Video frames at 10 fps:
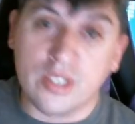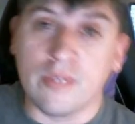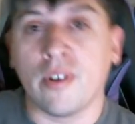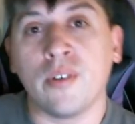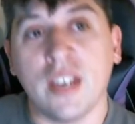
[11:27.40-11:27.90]
a
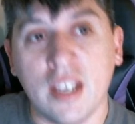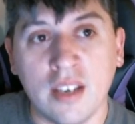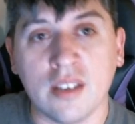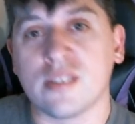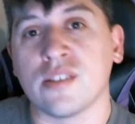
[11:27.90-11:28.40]

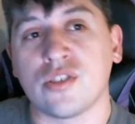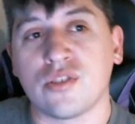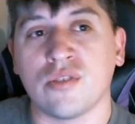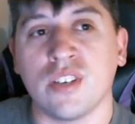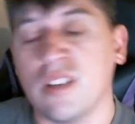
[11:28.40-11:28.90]
devotee to the
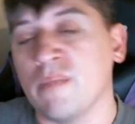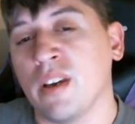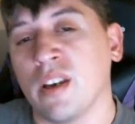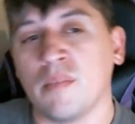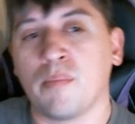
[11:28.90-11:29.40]
stream
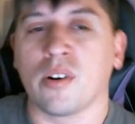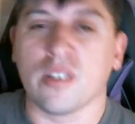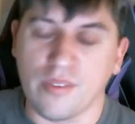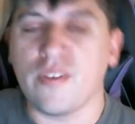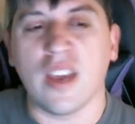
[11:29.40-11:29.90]
and part of
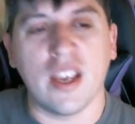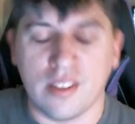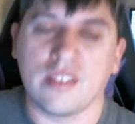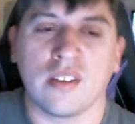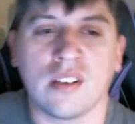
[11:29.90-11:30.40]
the
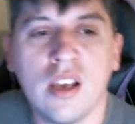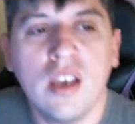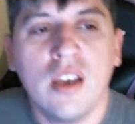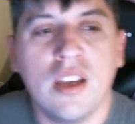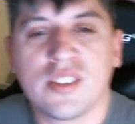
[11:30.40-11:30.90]
faith, and
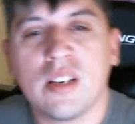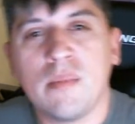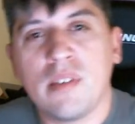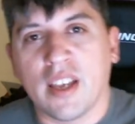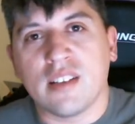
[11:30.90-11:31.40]
it's going to
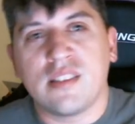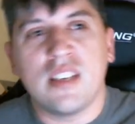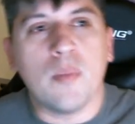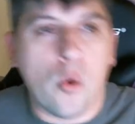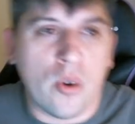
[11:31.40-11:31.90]
be, like, a
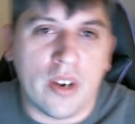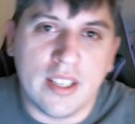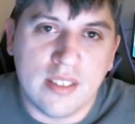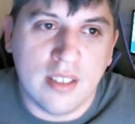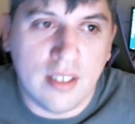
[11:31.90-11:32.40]

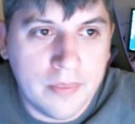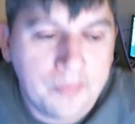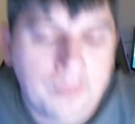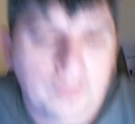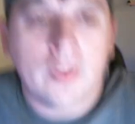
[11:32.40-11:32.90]
team-oriented,
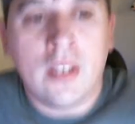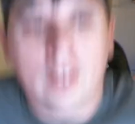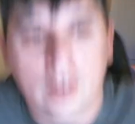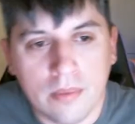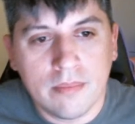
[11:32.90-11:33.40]

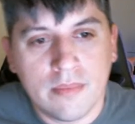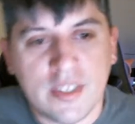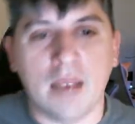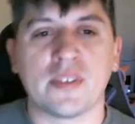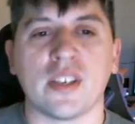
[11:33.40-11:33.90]

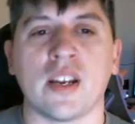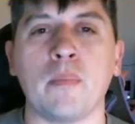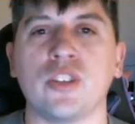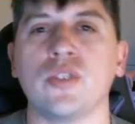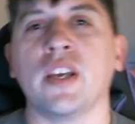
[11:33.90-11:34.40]
type setup,
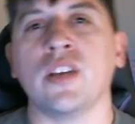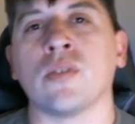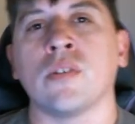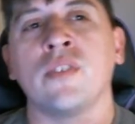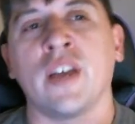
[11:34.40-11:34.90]
but you get
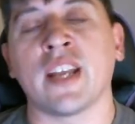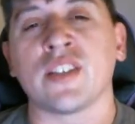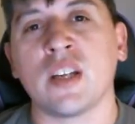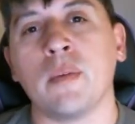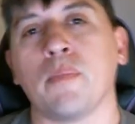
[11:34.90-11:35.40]
your, like,
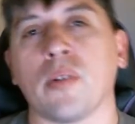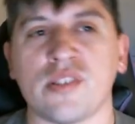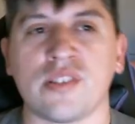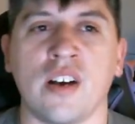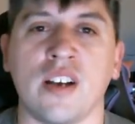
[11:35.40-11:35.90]
it's going to be
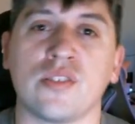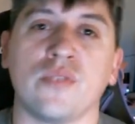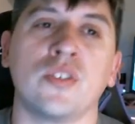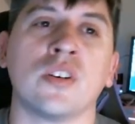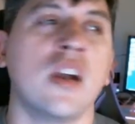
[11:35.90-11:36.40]
personalized. So
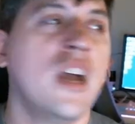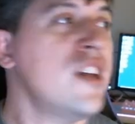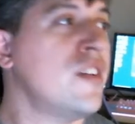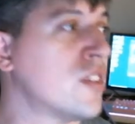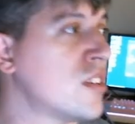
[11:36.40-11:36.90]
if you're
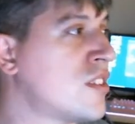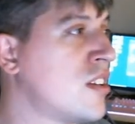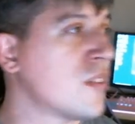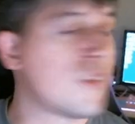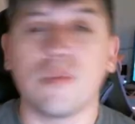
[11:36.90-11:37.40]
in
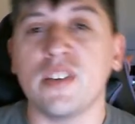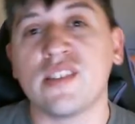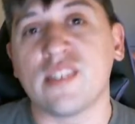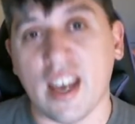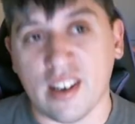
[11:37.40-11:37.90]
tier 3
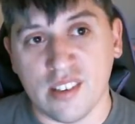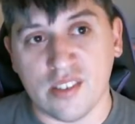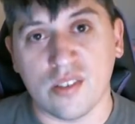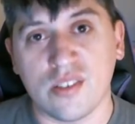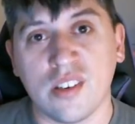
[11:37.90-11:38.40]

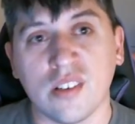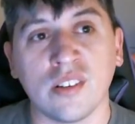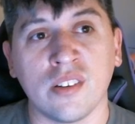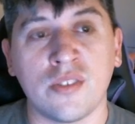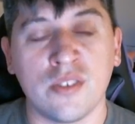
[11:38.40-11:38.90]
status or
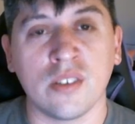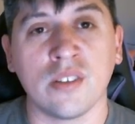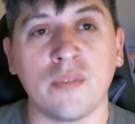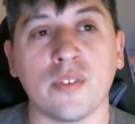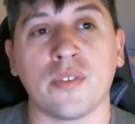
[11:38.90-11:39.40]
tier
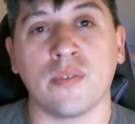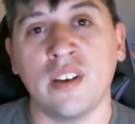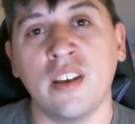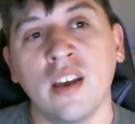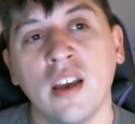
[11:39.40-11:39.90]
level
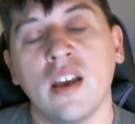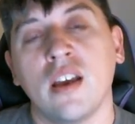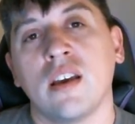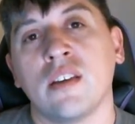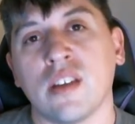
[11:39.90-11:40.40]
3,
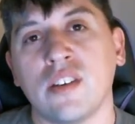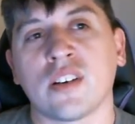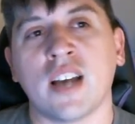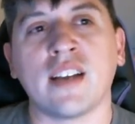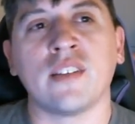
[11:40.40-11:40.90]
then you're
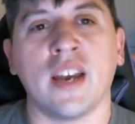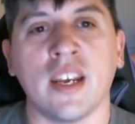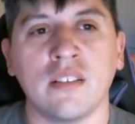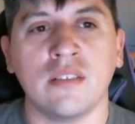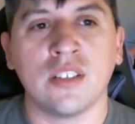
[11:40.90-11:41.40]
kind of
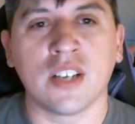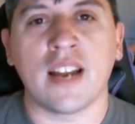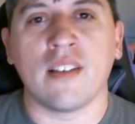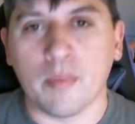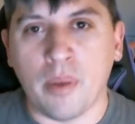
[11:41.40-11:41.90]

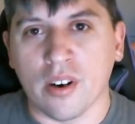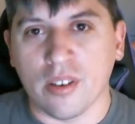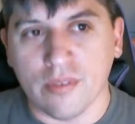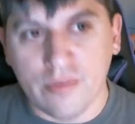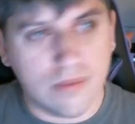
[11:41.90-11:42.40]
like part
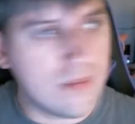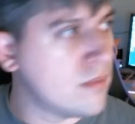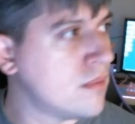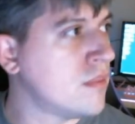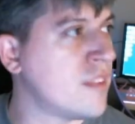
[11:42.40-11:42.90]
of
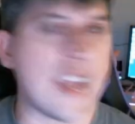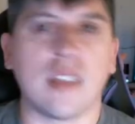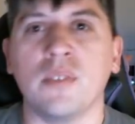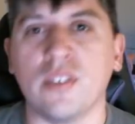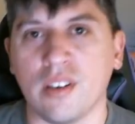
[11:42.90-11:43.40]
that
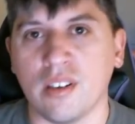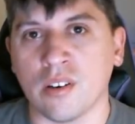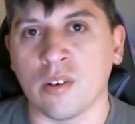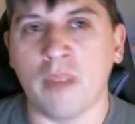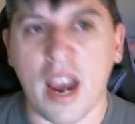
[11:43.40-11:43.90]
community
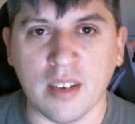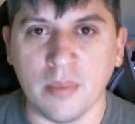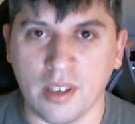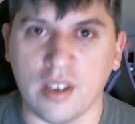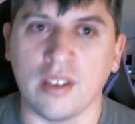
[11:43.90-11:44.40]
or my
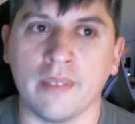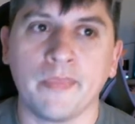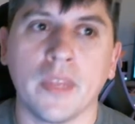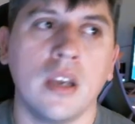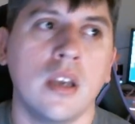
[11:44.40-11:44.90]
community,
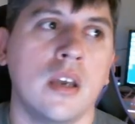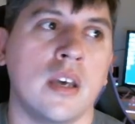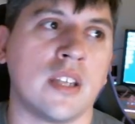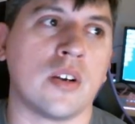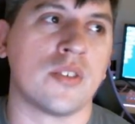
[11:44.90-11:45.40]

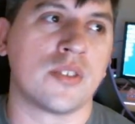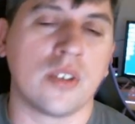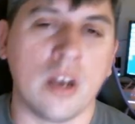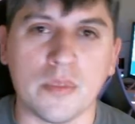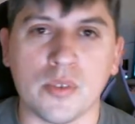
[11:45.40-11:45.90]
and that also
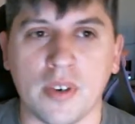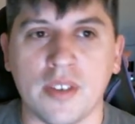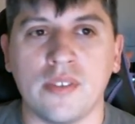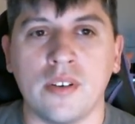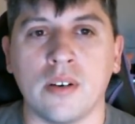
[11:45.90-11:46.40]
comes
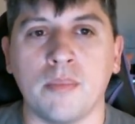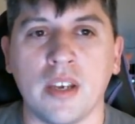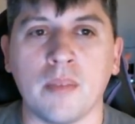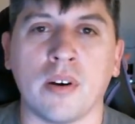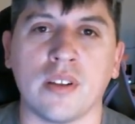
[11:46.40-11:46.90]
with
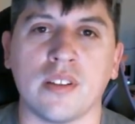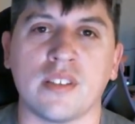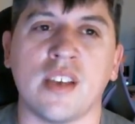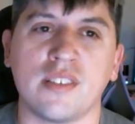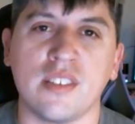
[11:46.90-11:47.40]
being part of the
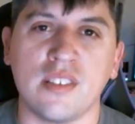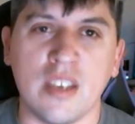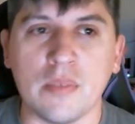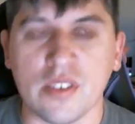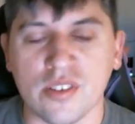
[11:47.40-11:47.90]
testing
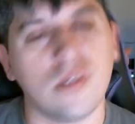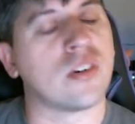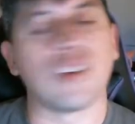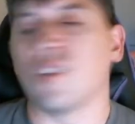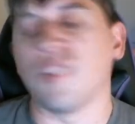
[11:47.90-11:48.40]
team
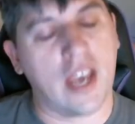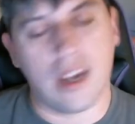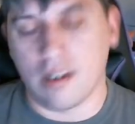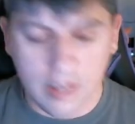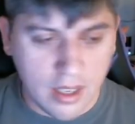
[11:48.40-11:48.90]
Discord and all that.